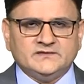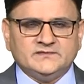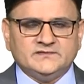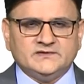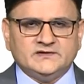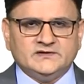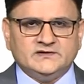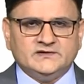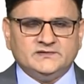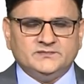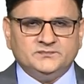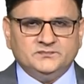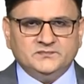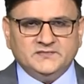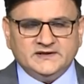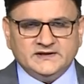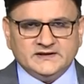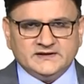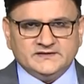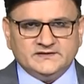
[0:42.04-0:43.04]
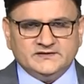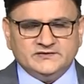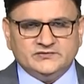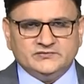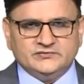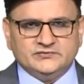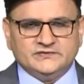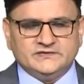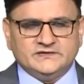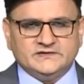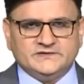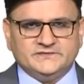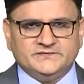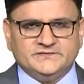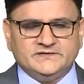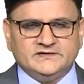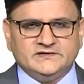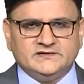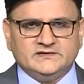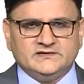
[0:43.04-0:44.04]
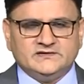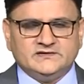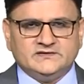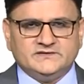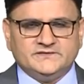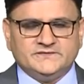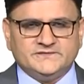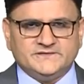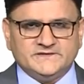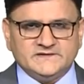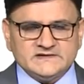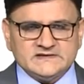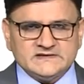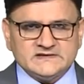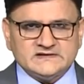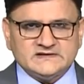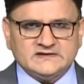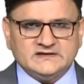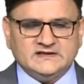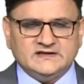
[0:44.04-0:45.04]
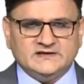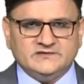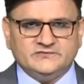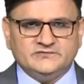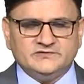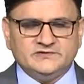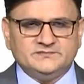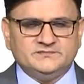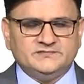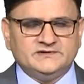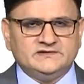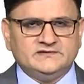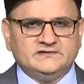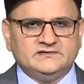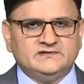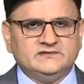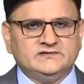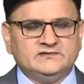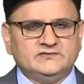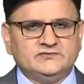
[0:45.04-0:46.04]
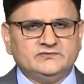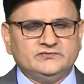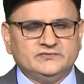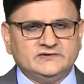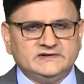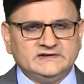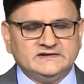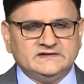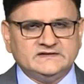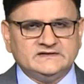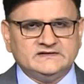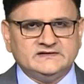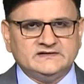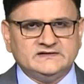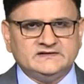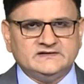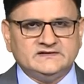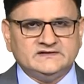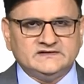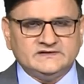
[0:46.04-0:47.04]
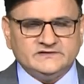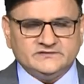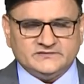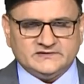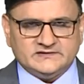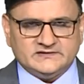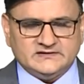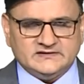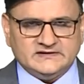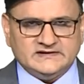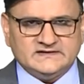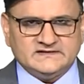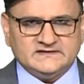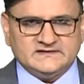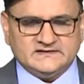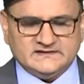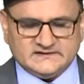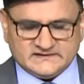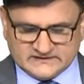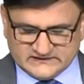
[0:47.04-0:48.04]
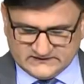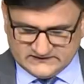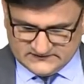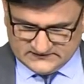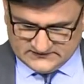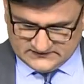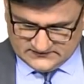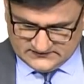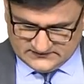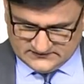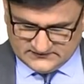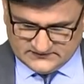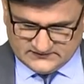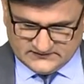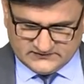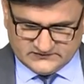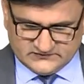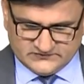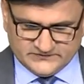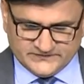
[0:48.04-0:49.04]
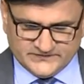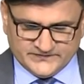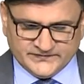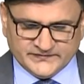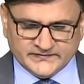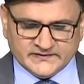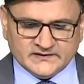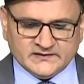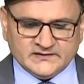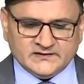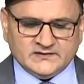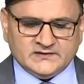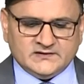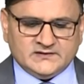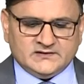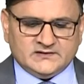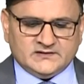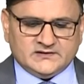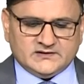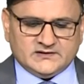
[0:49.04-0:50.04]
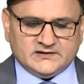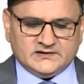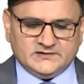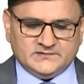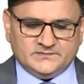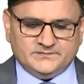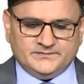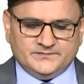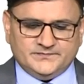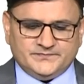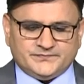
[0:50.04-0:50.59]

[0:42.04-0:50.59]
uh, make the use of first language, but to what extent this is what let's discuss now. Uh,